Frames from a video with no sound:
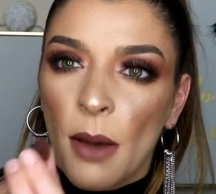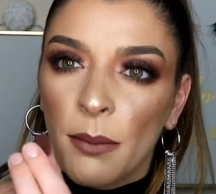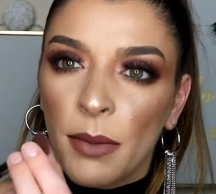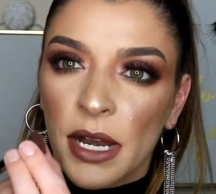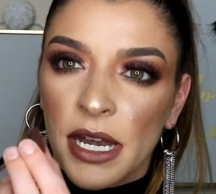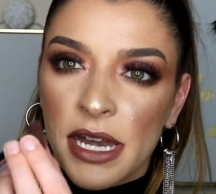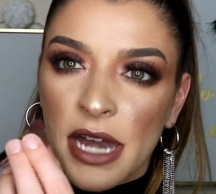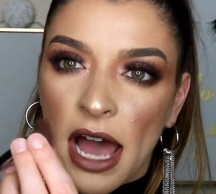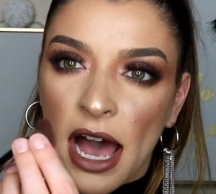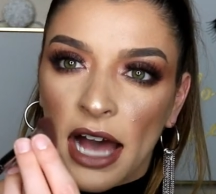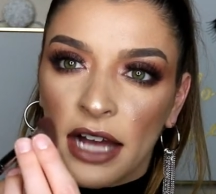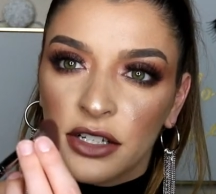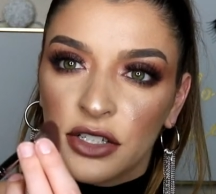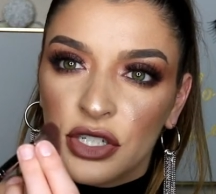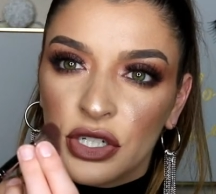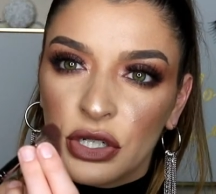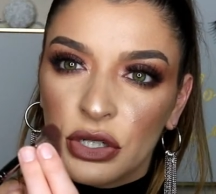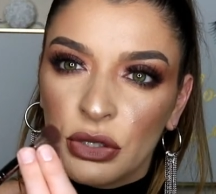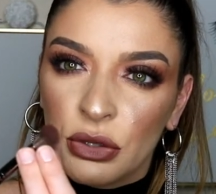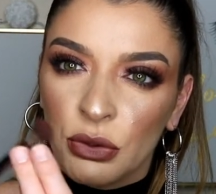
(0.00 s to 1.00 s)
but not
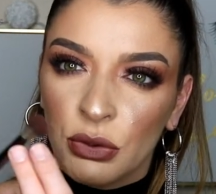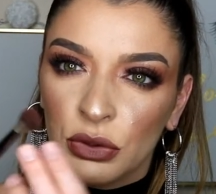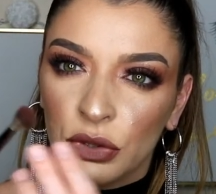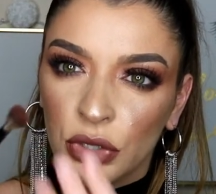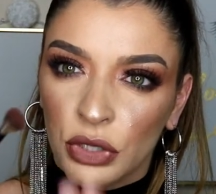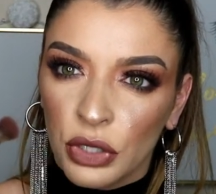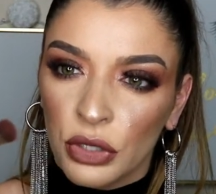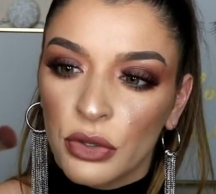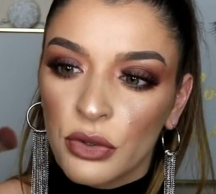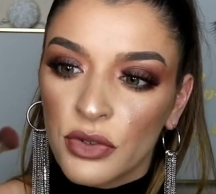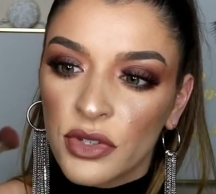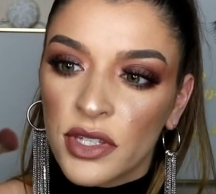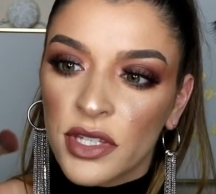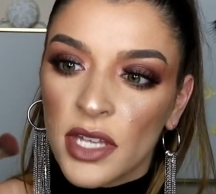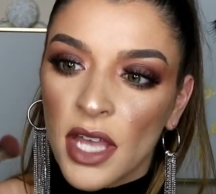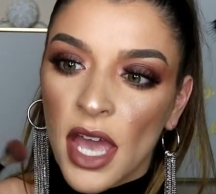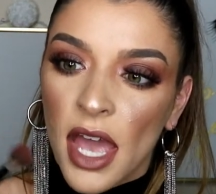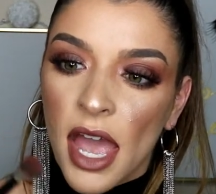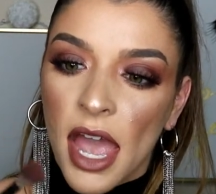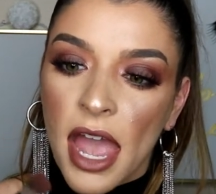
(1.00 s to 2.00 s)
too loose.
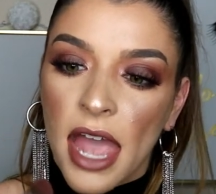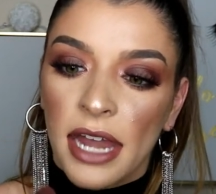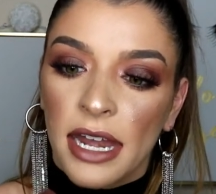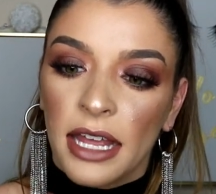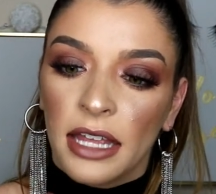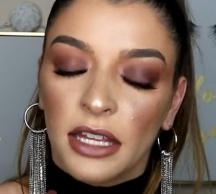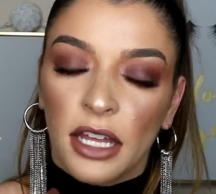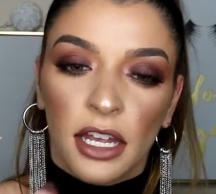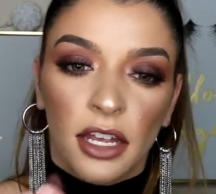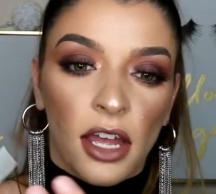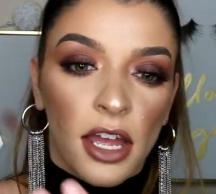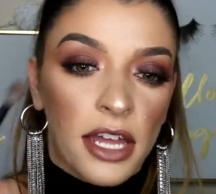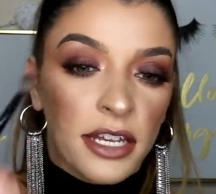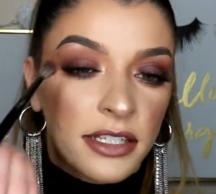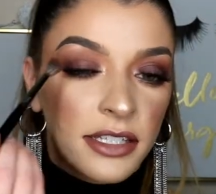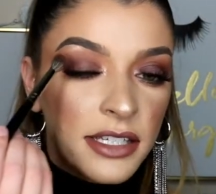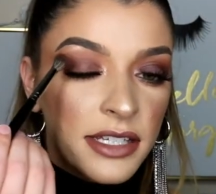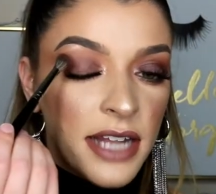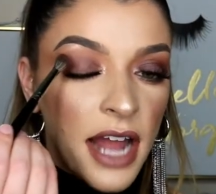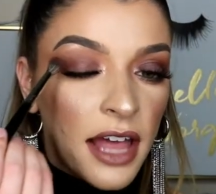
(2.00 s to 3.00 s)
And
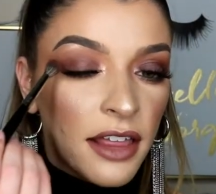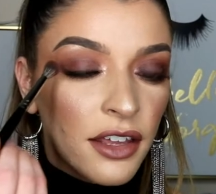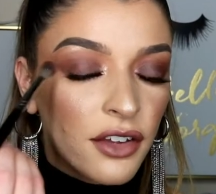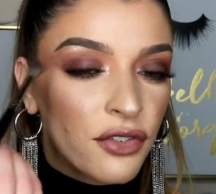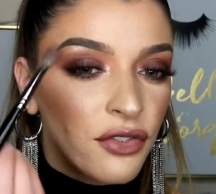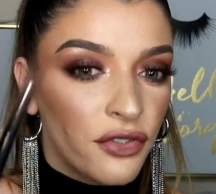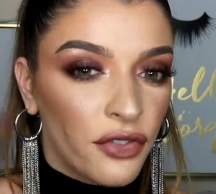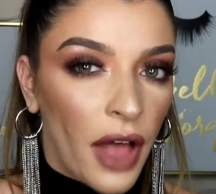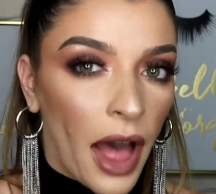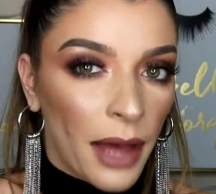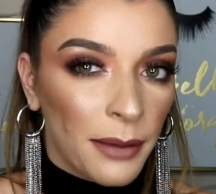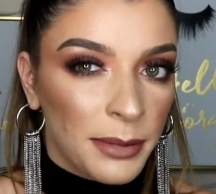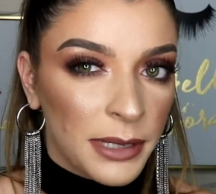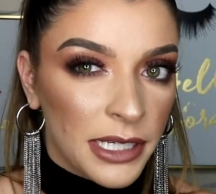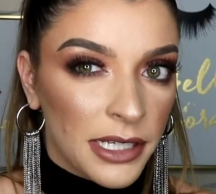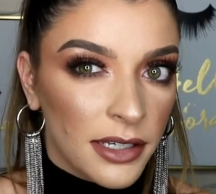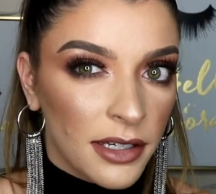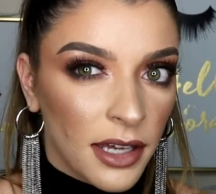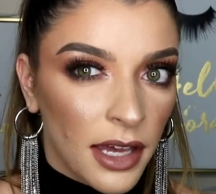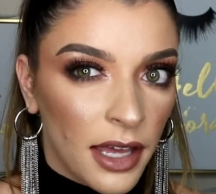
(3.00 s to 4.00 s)
it's not like
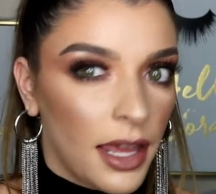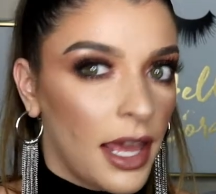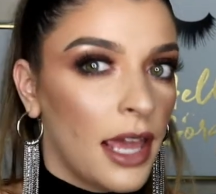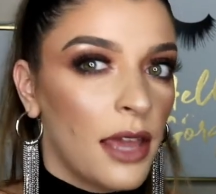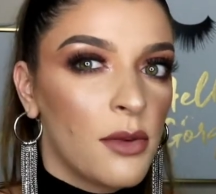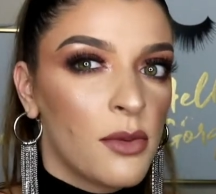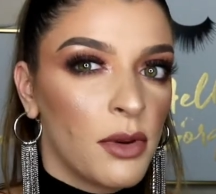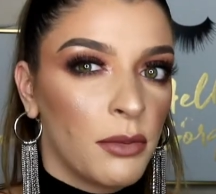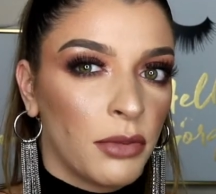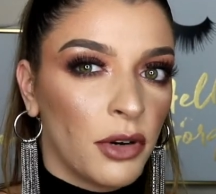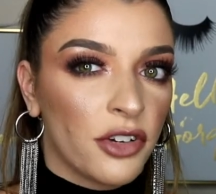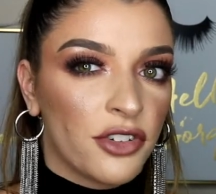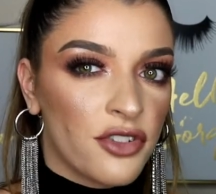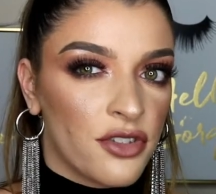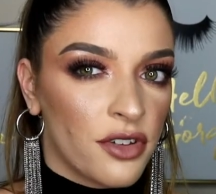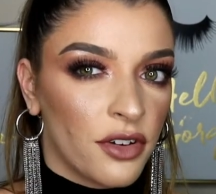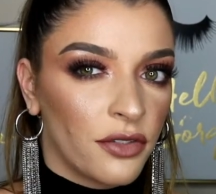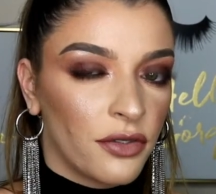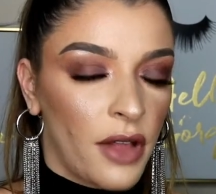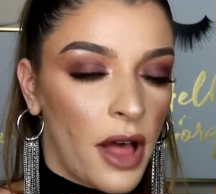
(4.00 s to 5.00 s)
floppy. I hate when brushes
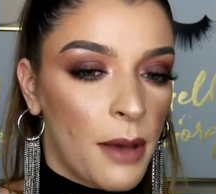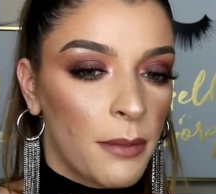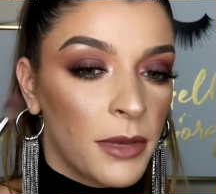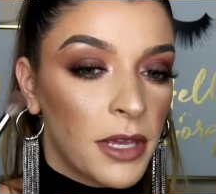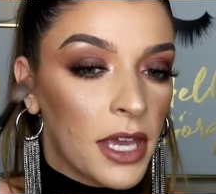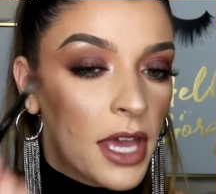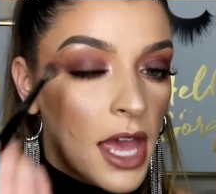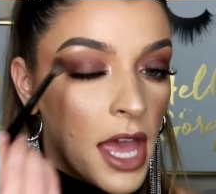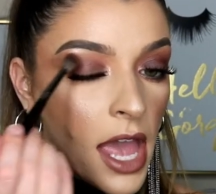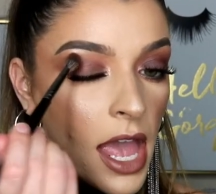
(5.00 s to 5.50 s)
are floppy.